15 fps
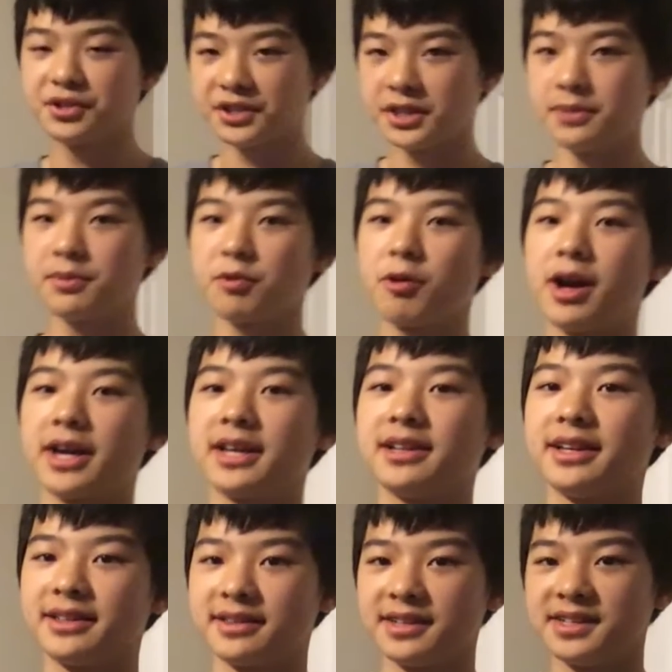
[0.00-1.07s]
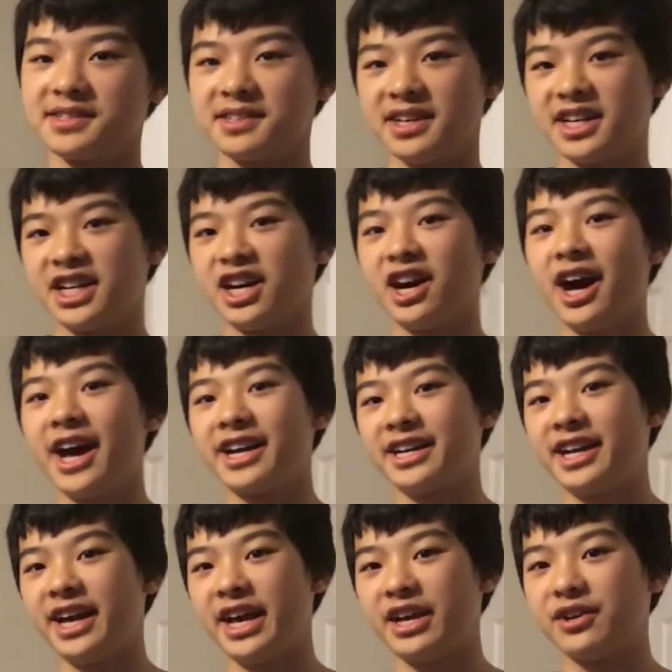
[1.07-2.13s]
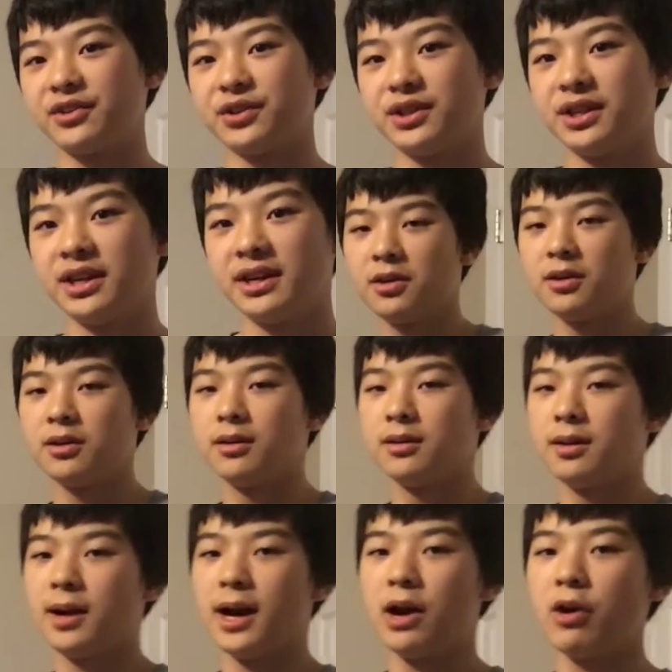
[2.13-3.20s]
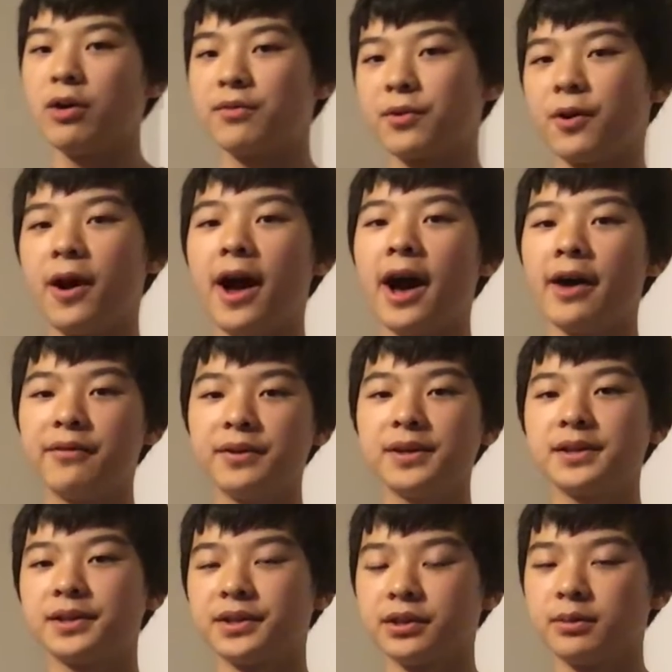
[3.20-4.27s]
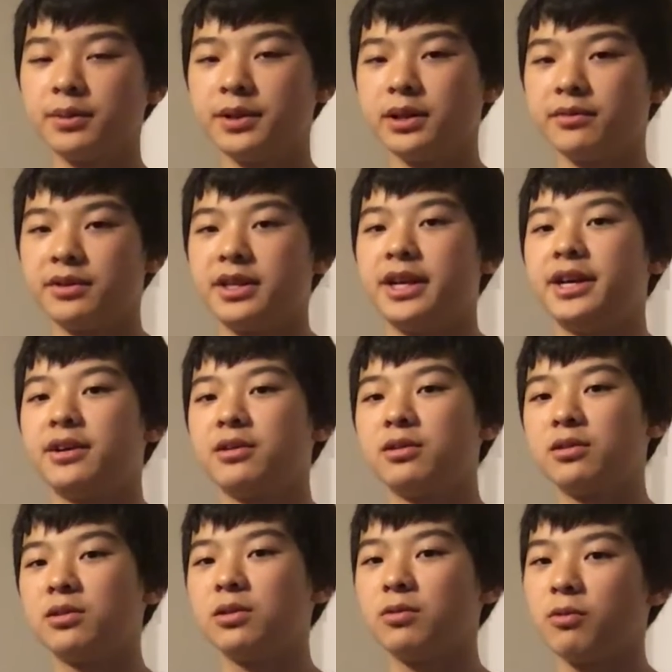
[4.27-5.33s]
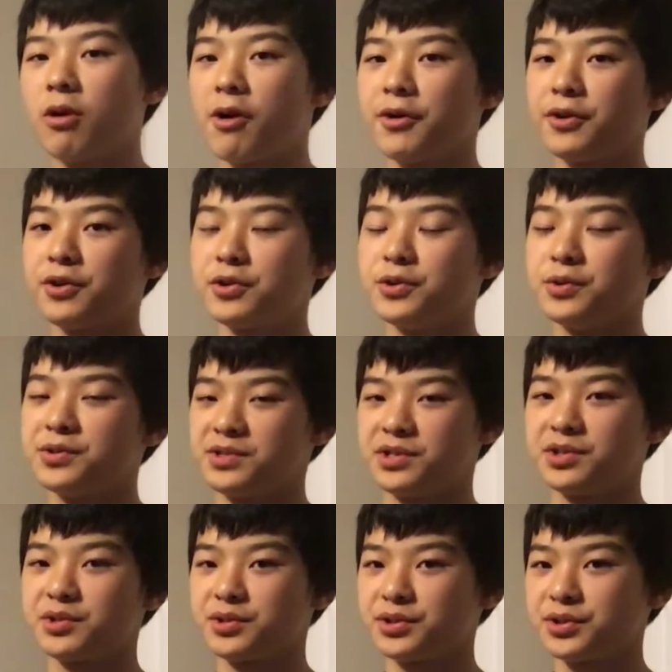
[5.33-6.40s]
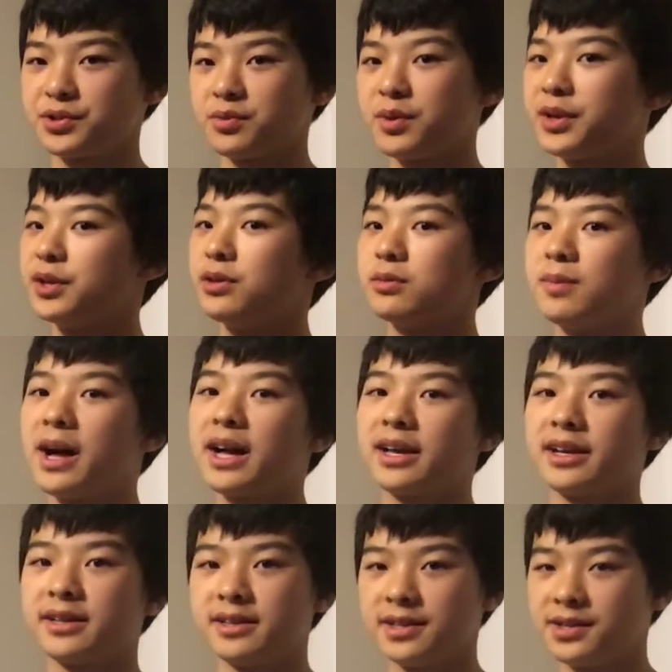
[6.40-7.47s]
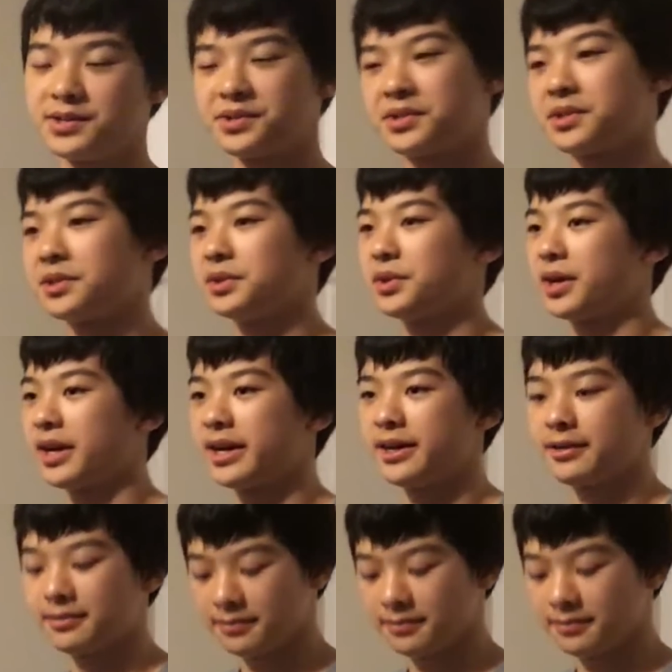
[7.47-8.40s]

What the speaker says: to keep your racket like this and not at an angle. However, having a little bit of an angle while you're using a traditional penhold backhand is still okay.